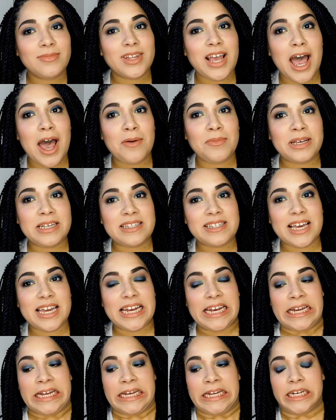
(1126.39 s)
I'm
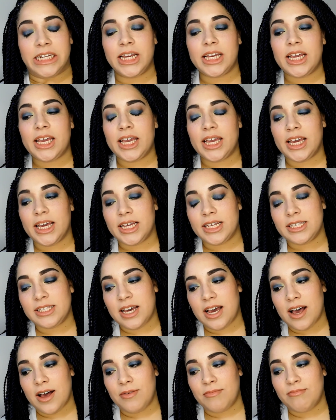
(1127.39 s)
excited, and
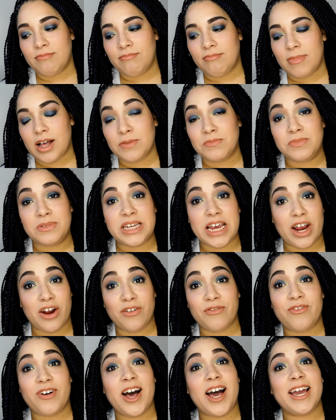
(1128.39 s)
I'm
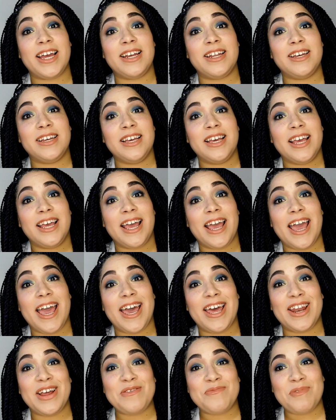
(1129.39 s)
terrified,
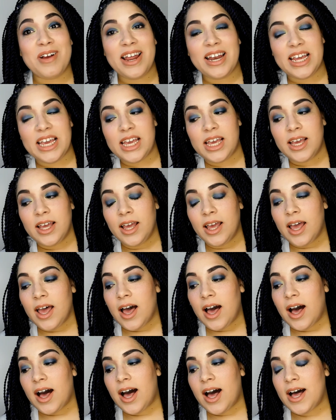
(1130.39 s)
and I'm ready.
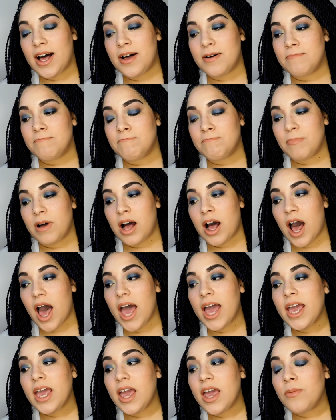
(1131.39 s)

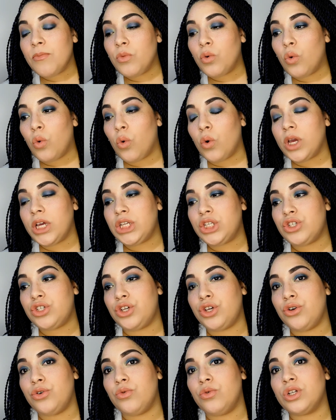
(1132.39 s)
I am going
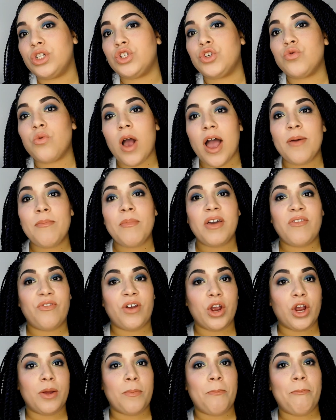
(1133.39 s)
to try my
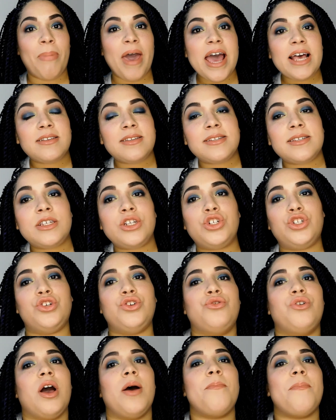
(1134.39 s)
very best
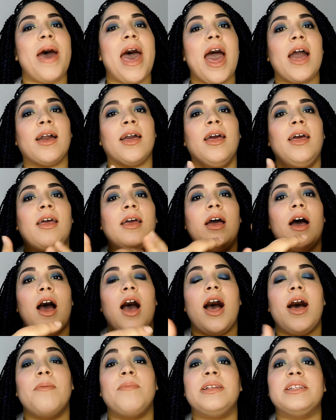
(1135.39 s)
to come back
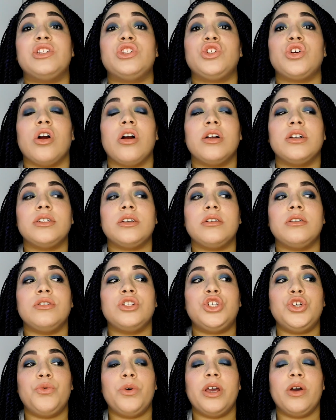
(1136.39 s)
and start
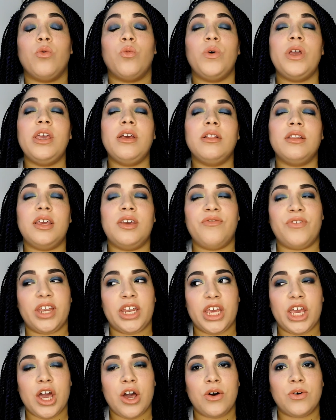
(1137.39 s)
doing weekly
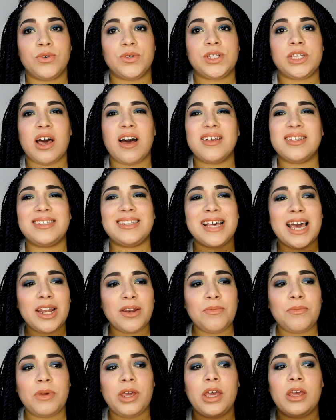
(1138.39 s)
videos.
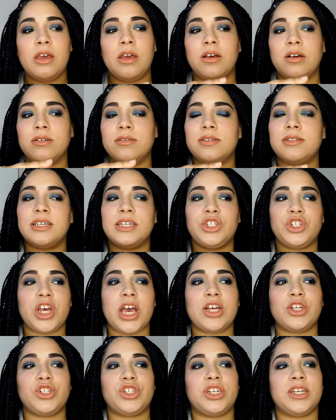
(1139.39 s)
Send me
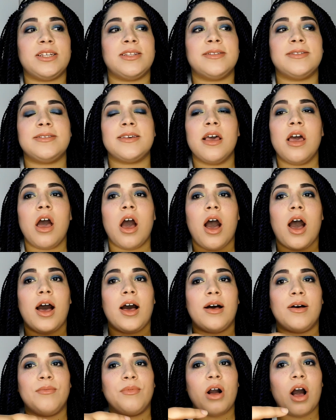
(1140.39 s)
suggestions,
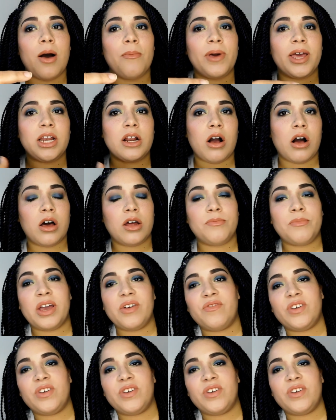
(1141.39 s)
comment on my